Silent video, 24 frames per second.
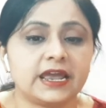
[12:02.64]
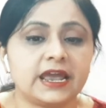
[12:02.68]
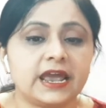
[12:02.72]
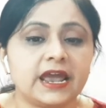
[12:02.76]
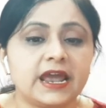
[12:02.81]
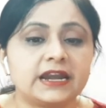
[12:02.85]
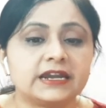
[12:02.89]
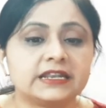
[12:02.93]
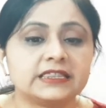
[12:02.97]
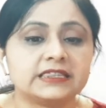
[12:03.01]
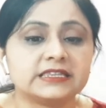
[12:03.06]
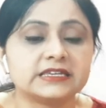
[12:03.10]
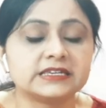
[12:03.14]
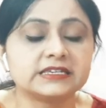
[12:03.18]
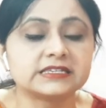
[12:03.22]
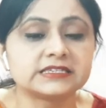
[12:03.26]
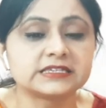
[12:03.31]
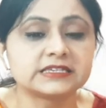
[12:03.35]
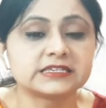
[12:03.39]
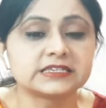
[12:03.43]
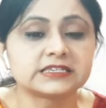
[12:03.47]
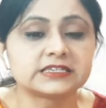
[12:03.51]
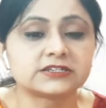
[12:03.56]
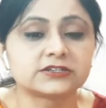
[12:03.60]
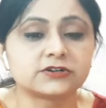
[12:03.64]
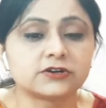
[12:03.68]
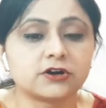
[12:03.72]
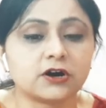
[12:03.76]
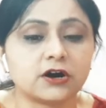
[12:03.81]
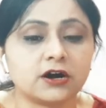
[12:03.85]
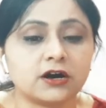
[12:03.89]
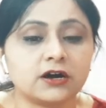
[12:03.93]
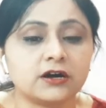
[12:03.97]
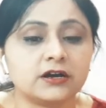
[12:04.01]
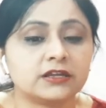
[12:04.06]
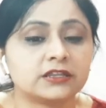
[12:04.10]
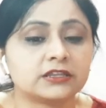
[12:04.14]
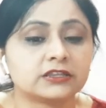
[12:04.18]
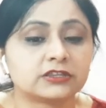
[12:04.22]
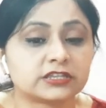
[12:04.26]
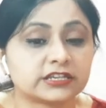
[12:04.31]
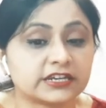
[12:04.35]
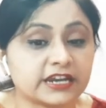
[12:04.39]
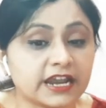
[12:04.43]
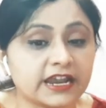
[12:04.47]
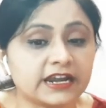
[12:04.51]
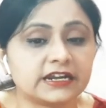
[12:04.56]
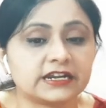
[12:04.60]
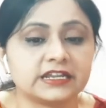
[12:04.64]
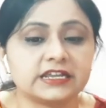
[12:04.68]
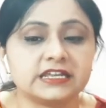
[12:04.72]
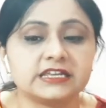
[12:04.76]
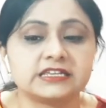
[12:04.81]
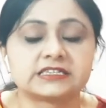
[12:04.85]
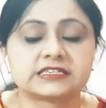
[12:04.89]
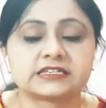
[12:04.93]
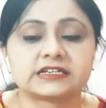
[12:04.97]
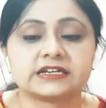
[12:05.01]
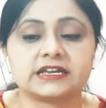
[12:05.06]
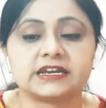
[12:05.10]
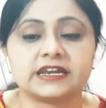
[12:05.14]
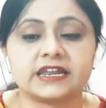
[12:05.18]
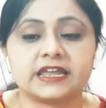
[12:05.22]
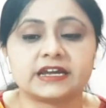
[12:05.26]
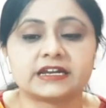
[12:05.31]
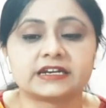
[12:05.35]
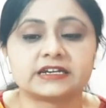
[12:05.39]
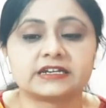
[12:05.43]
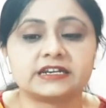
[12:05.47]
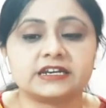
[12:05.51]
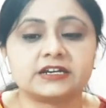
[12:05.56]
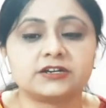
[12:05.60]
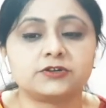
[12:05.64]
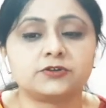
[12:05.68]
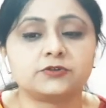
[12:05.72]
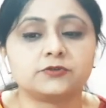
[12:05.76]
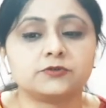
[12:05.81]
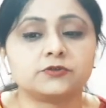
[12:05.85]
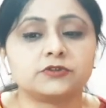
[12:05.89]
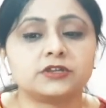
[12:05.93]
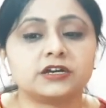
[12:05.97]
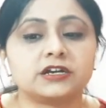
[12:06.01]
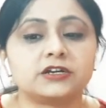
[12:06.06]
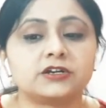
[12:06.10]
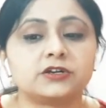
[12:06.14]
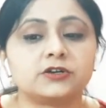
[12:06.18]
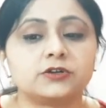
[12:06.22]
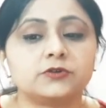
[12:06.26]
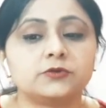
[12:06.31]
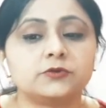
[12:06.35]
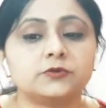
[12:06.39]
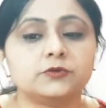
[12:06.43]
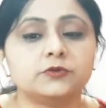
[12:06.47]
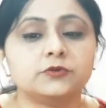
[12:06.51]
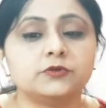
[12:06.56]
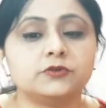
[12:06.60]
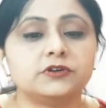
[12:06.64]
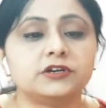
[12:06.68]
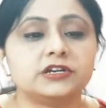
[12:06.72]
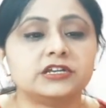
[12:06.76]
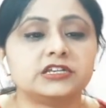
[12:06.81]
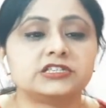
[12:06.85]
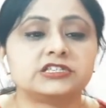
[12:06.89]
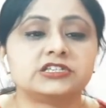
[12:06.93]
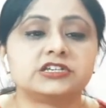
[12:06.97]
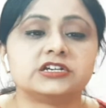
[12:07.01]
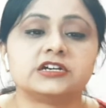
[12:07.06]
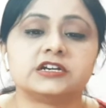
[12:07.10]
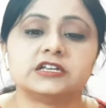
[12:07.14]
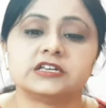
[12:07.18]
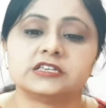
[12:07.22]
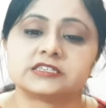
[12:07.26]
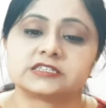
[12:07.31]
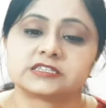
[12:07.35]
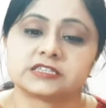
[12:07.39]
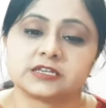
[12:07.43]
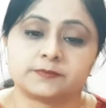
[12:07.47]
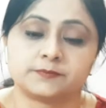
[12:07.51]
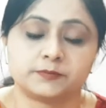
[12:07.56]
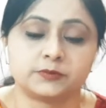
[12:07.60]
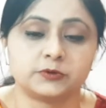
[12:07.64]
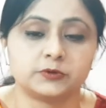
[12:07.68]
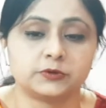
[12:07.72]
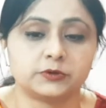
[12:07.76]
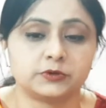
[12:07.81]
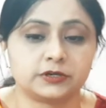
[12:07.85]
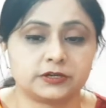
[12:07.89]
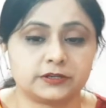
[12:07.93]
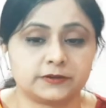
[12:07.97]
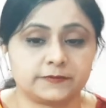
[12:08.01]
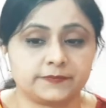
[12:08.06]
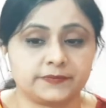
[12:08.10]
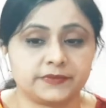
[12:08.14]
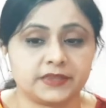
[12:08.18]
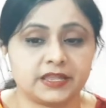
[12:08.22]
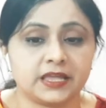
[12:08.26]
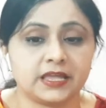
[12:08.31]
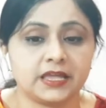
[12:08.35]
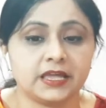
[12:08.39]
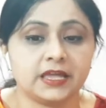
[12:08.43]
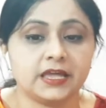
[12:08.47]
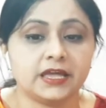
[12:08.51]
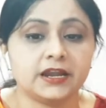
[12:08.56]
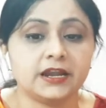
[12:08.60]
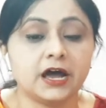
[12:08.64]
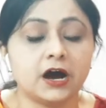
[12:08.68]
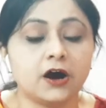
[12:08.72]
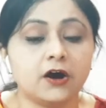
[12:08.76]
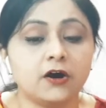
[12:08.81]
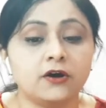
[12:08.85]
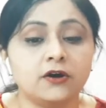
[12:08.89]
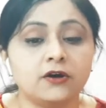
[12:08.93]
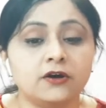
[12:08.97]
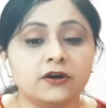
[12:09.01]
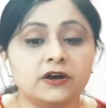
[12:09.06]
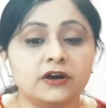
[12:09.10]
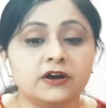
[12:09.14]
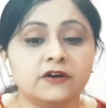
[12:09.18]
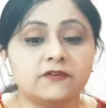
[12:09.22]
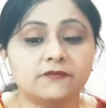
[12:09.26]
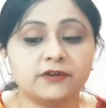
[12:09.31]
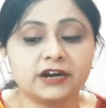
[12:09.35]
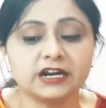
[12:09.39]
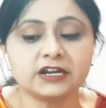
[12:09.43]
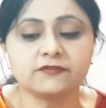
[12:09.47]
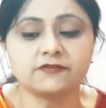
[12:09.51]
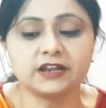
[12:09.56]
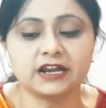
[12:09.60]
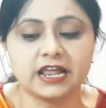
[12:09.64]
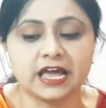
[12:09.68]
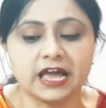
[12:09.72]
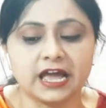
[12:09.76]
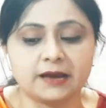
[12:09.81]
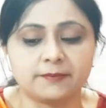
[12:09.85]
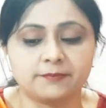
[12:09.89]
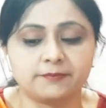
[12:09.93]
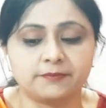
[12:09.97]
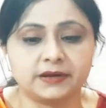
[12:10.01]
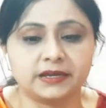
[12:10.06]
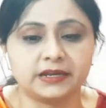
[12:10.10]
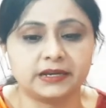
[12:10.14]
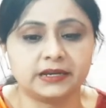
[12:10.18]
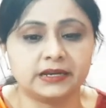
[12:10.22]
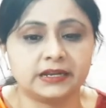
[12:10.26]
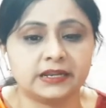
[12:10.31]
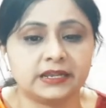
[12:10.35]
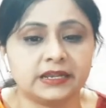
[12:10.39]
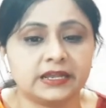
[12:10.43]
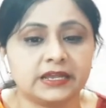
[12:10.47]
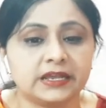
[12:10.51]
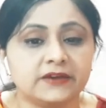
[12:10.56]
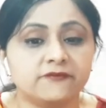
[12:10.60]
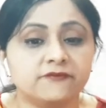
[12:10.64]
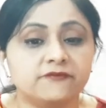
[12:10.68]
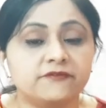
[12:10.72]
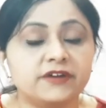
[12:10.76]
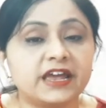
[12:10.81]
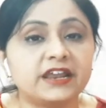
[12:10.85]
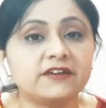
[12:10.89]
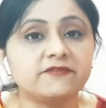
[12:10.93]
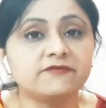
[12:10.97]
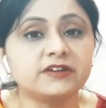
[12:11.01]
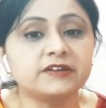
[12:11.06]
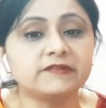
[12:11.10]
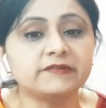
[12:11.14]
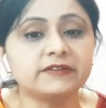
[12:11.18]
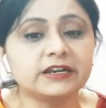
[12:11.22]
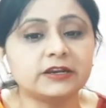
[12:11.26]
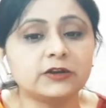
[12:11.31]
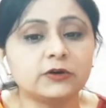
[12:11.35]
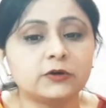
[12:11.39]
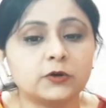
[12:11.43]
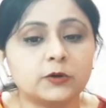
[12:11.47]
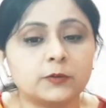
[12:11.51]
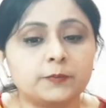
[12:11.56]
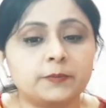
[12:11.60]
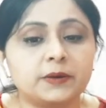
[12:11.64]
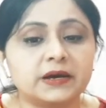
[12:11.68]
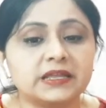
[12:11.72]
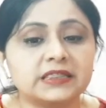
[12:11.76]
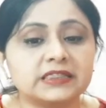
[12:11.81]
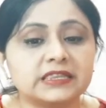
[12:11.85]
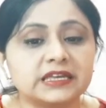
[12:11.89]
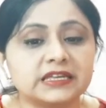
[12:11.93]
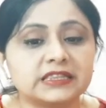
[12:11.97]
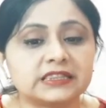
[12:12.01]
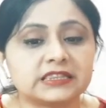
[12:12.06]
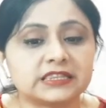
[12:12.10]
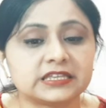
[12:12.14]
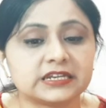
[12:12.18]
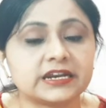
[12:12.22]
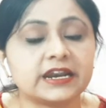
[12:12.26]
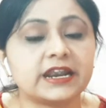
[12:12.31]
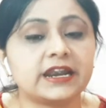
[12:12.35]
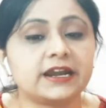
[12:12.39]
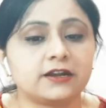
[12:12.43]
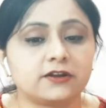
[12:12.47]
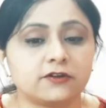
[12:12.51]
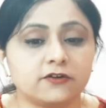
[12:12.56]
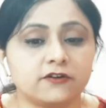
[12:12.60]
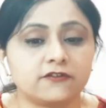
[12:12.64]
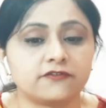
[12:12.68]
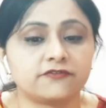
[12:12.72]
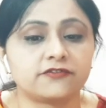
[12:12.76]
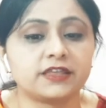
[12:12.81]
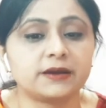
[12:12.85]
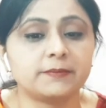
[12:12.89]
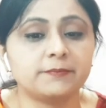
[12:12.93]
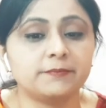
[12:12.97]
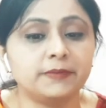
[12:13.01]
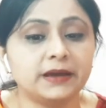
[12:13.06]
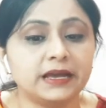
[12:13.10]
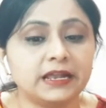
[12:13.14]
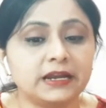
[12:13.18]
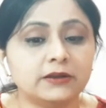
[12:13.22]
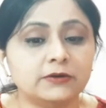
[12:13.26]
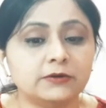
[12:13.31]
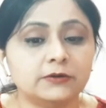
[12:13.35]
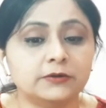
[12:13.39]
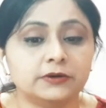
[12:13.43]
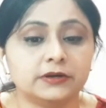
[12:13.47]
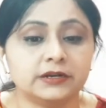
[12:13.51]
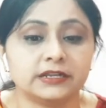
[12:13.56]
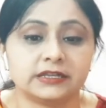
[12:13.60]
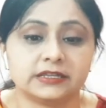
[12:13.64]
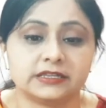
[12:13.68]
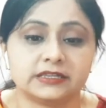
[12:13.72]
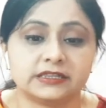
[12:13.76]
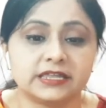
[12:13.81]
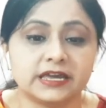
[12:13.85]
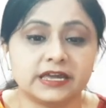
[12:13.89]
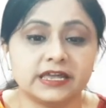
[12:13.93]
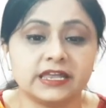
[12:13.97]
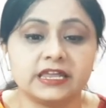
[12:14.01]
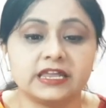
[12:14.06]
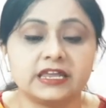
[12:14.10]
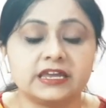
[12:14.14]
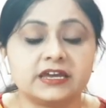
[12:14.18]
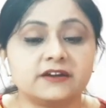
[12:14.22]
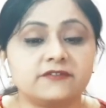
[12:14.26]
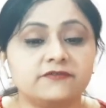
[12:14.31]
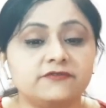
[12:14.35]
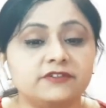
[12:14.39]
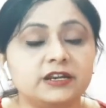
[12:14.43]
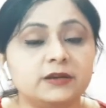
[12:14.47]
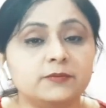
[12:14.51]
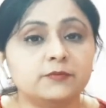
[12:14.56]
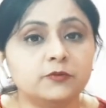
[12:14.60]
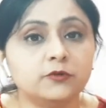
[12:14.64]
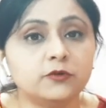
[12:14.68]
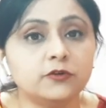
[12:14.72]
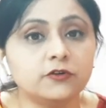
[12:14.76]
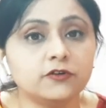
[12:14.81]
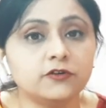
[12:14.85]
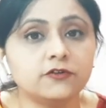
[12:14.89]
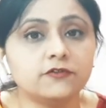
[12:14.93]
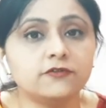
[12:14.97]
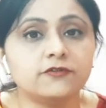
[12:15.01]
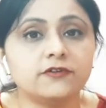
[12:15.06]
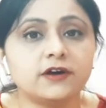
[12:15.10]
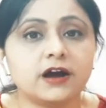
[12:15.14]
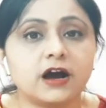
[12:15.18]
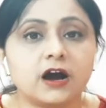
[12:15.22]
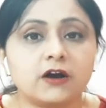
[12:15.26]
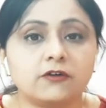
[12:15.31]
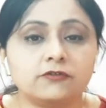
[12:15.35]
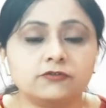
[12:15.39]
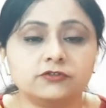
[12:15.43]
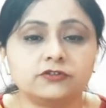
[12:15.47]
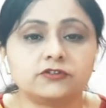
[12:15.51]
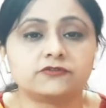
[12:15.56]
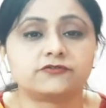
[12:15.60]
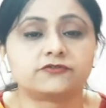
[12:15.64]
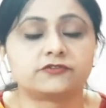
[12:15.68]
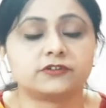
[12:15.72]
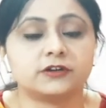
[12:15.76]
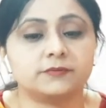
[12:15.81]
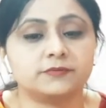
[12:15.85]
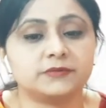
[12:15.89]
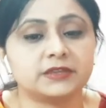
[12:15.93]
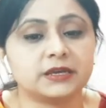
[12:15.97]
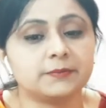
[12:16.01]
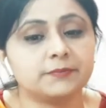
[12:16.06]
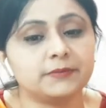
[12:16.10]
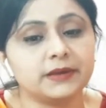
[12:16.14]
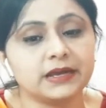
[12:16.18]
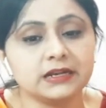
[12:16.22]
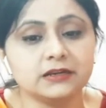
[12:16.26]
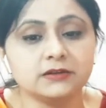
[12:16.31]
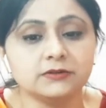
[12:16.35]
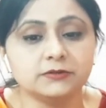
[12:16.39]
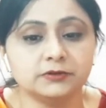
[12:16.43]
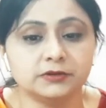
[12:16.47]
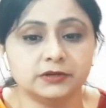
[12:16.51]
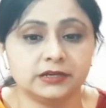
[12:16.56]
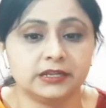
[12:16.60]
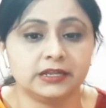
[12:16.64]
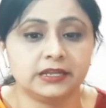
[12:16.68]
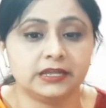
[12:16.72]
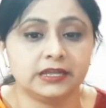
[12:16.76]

and this straw thread is connected to the two rigid support. Now what will happen? When we will open the thread of the balloon, the air will move out from the balloon,